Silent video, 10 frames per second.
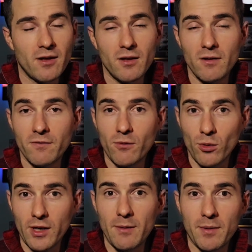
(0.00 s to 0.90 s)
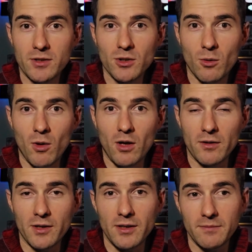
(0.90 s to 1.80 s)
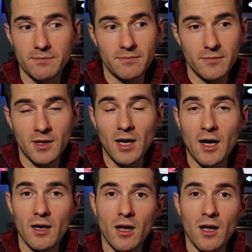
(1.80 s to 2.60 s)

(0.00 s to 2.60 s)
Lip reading: The 4K picture quality got a